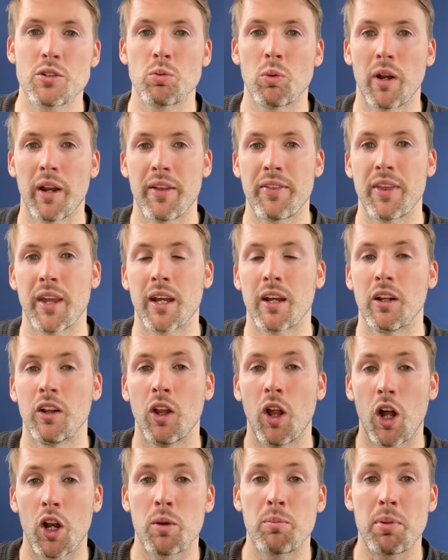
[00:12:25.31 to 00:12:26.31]
is one I think a
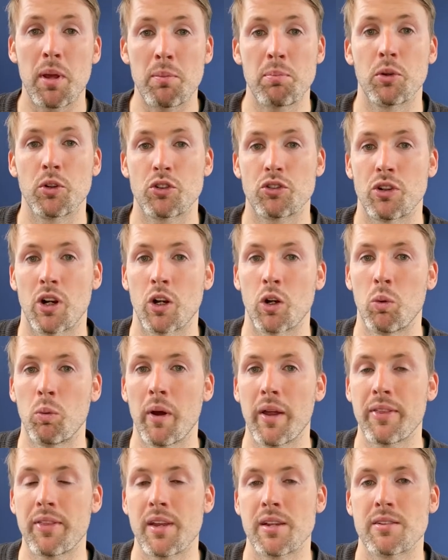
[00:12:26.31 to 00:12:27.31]
lot of people struggle
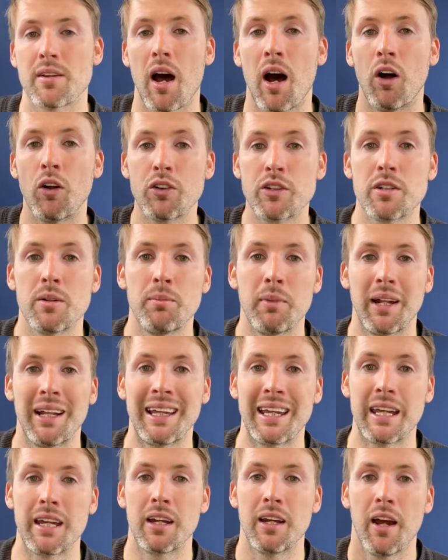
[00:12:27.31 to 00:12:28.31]
with is
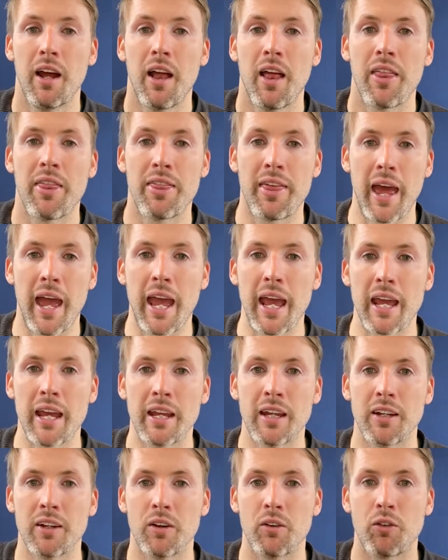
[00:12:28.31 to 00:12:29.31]
ultimately
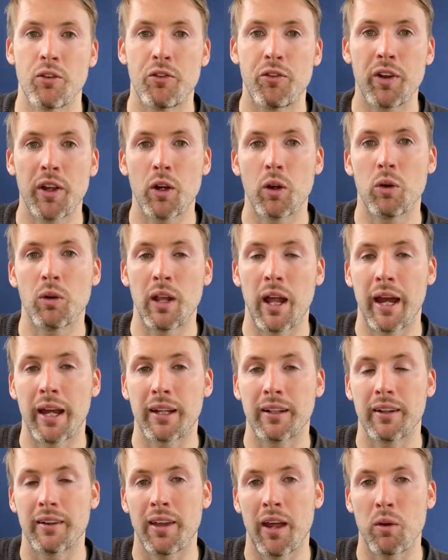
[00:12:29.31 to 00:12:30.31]
they feel
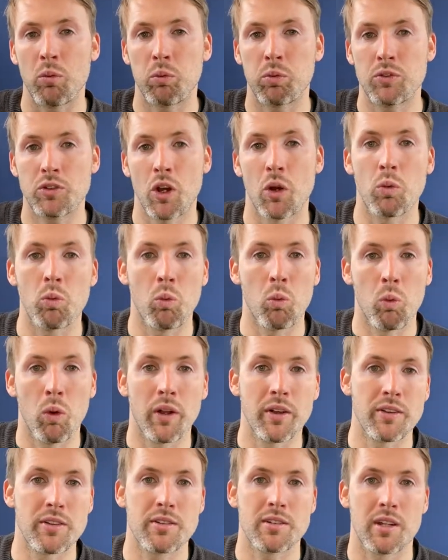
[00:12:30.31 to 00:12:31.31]
like they don't
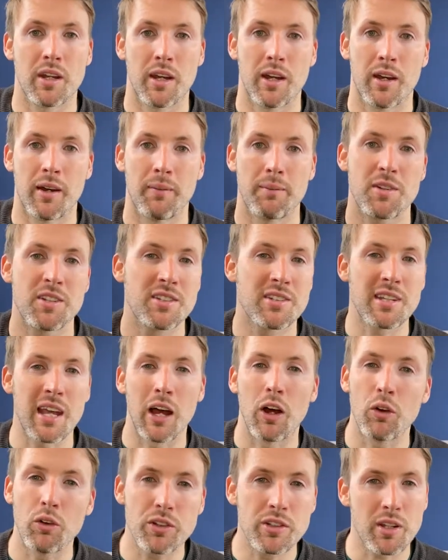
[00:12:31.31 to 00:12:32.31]
want to
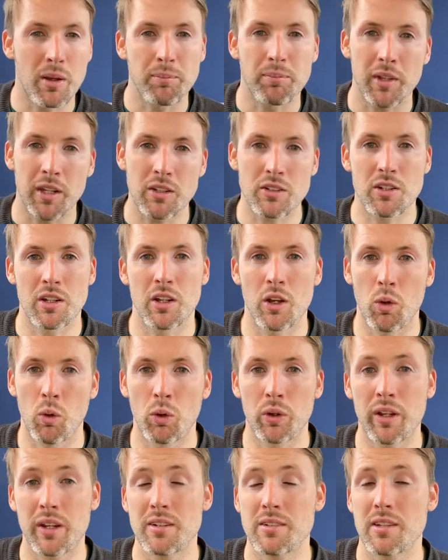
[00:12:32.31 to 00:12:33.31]
sell something to their
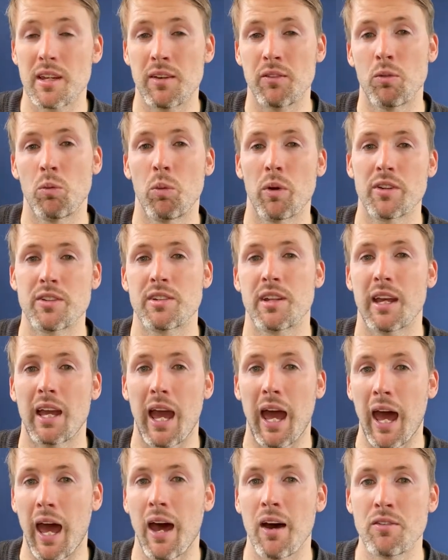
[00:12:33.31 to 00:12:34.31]
audience, even once they
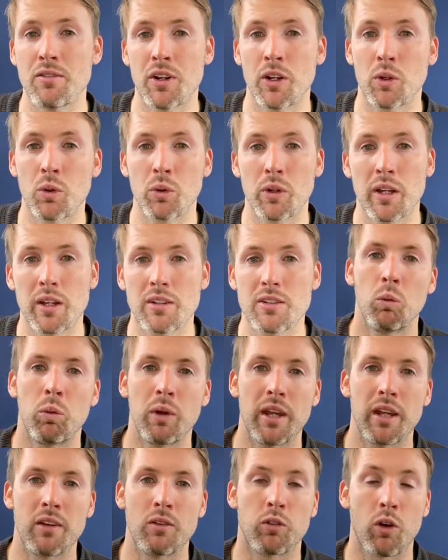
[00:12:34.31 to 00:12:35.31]
have an audience.
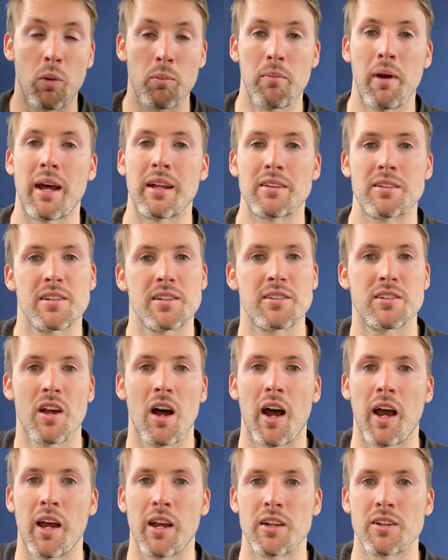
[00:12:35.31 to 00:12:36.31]
We
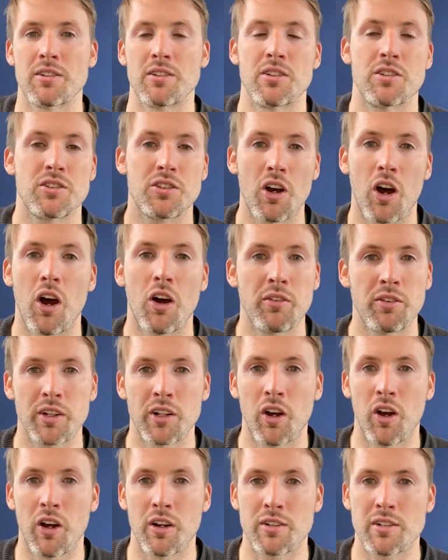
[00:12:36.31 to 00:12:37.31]
romanticize the
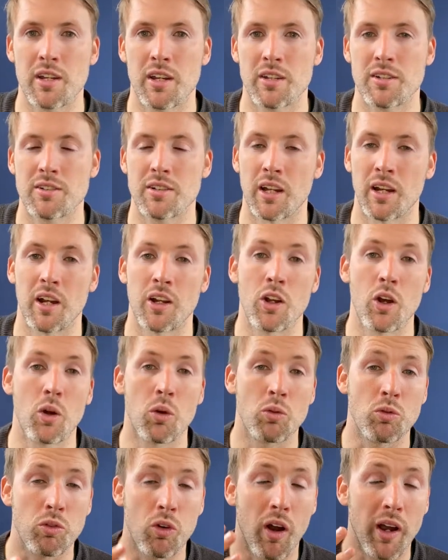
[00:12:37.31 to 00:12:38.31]
starving artist, and I know
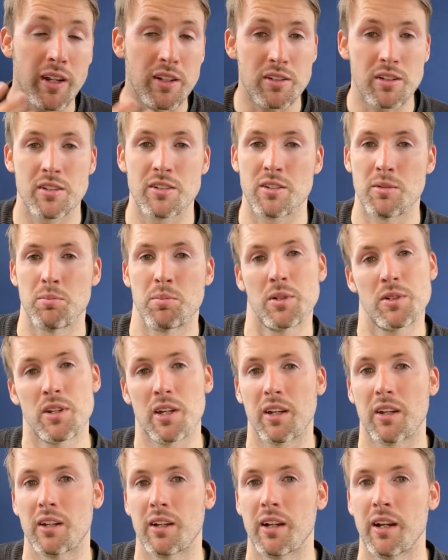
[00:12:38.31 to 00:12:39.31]
writers in
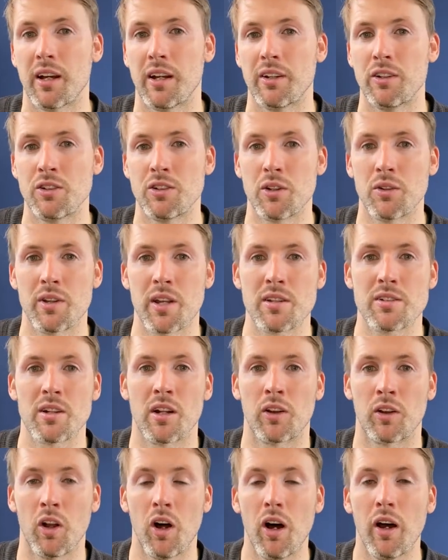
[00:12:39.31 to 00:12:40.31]
particular do this a
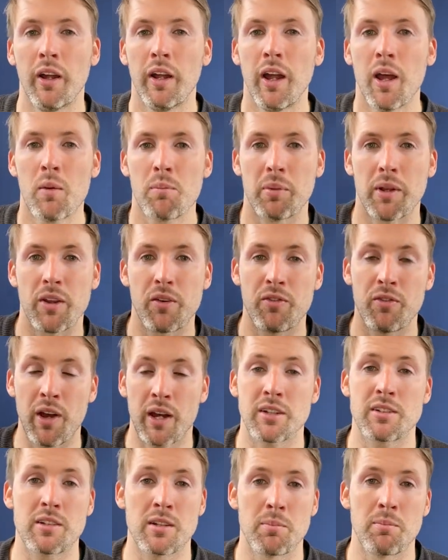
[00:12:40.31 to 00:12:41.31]
lot, but the
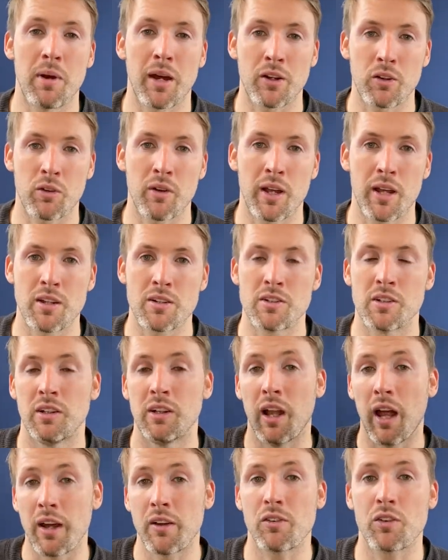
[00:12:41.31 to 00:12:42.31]
fact of the matter is
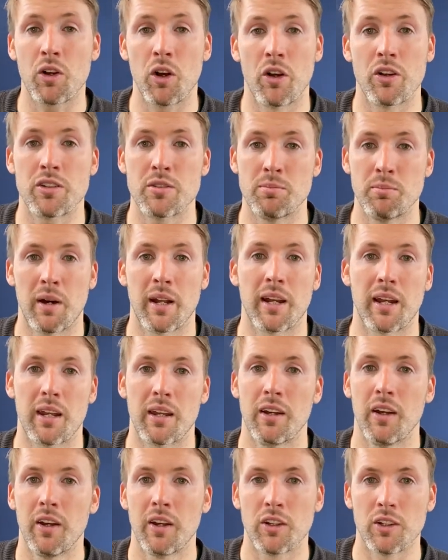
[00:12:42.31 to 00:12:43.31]
life costs money.
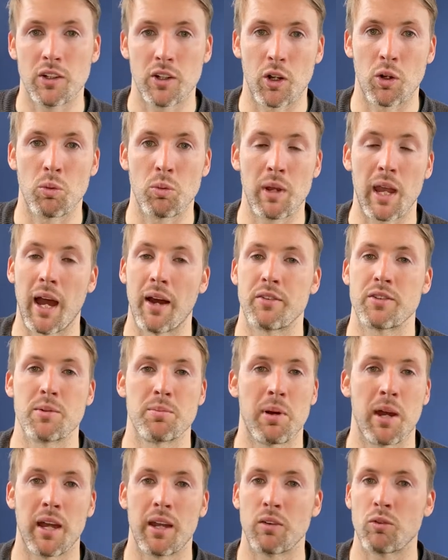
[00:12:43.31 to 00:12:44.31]
You know, we have to
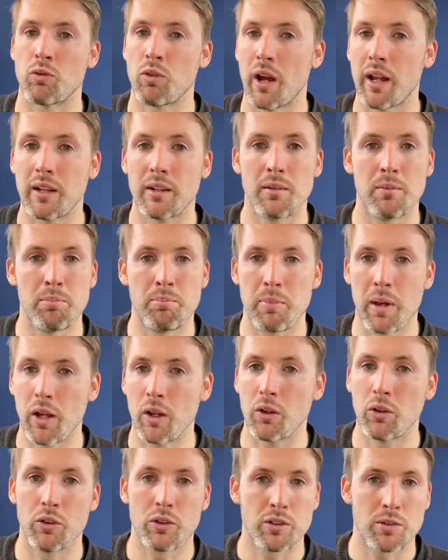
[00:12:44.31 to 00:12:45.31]
pay rent,
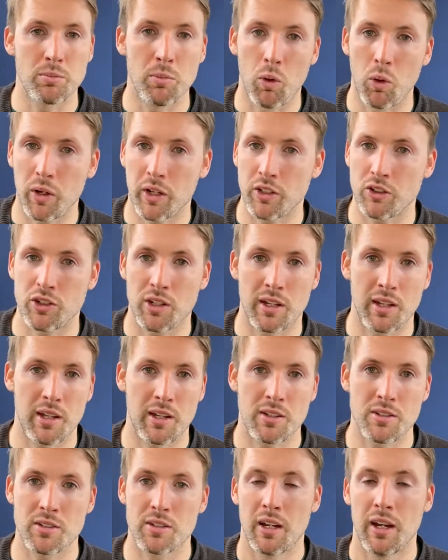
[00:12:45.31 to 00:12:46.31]
bills,
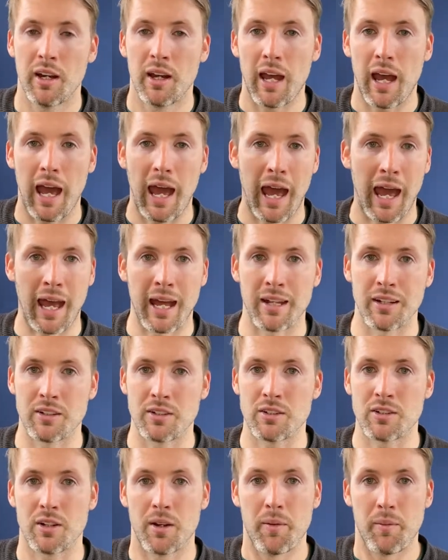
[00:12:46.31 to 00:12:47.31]
mortgages,
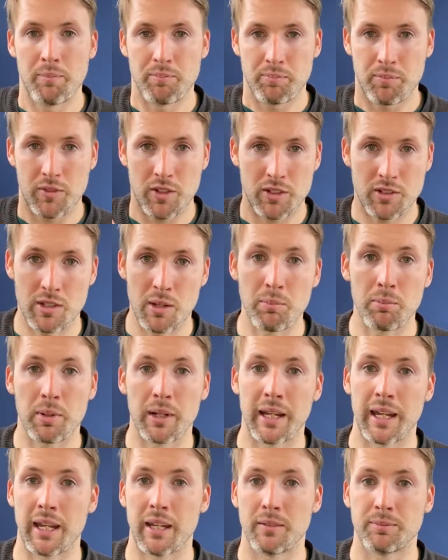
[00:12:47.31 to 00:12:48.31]
and
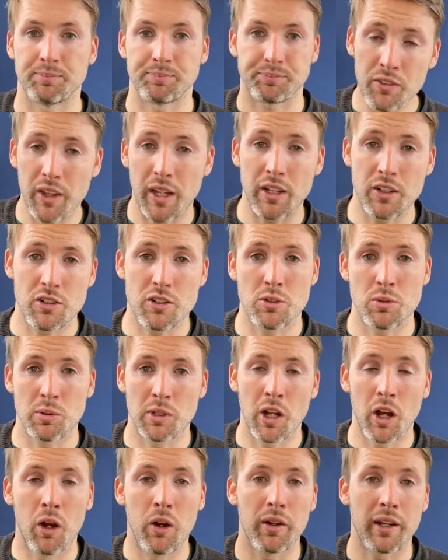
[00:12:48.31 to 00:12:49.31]
simply things as we
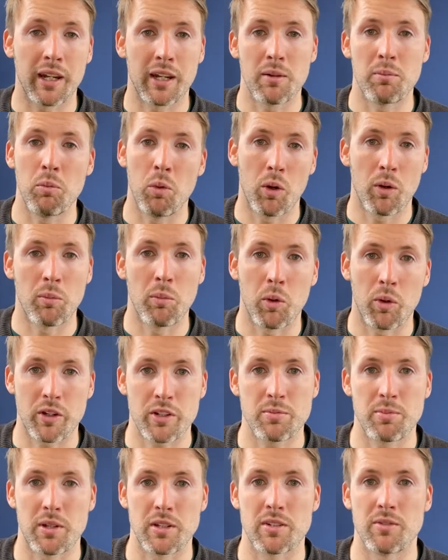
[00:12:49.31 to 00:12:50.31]
know are getting more and more
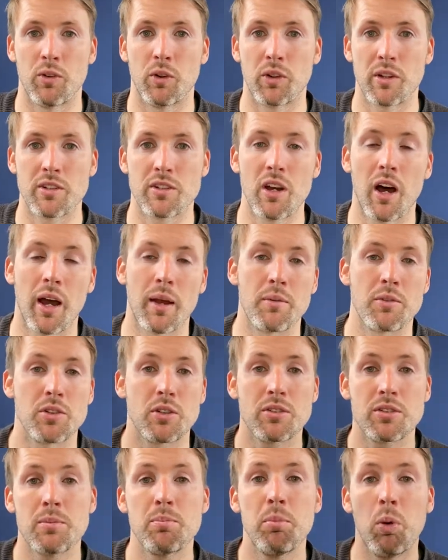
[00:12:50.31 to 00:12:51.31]
expensive all the time. So
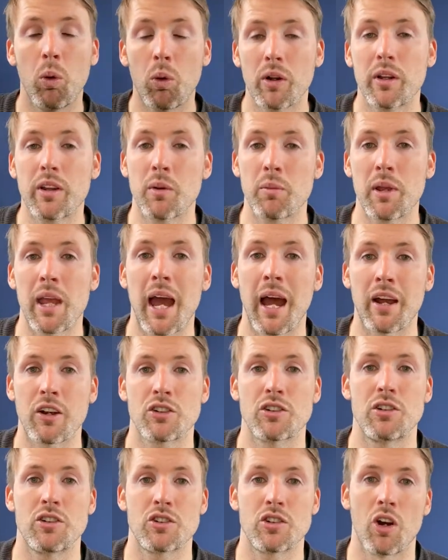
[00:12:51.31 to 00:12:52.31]
it's important that we
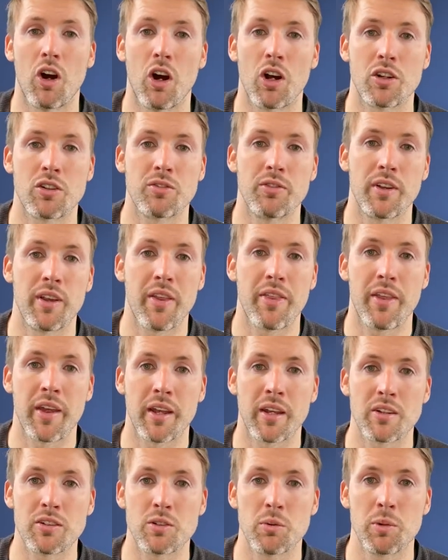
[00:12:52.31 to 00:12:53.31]
actually charge for the
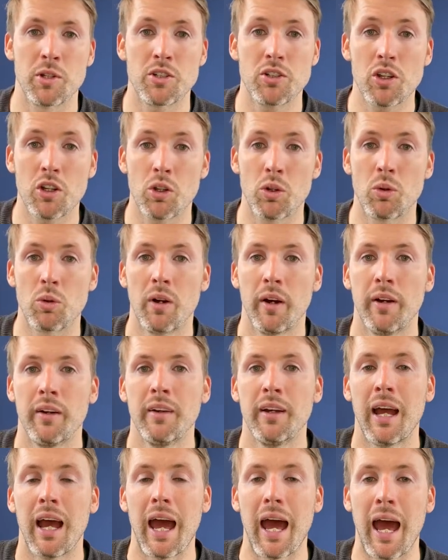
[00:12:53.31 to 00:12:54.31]
things that we do
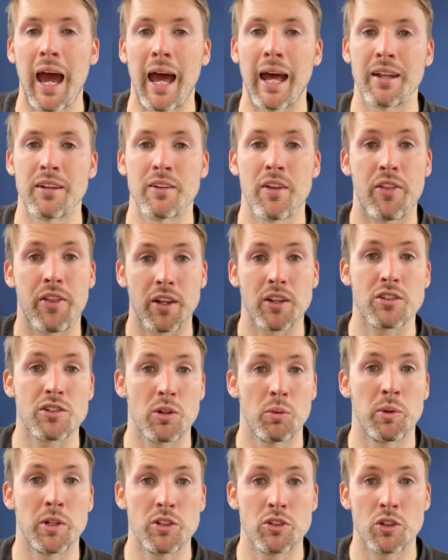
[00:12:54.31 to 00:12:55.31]
and the things
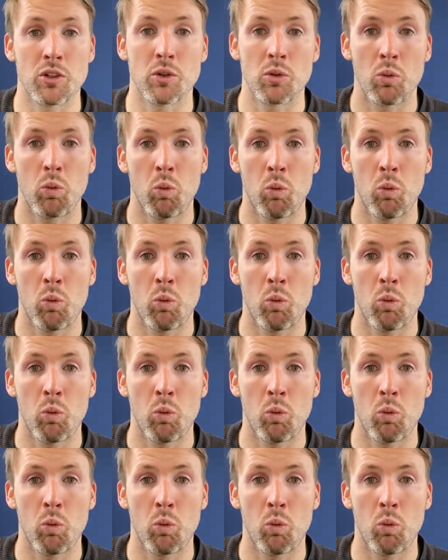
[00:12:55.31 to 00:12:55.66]
that we do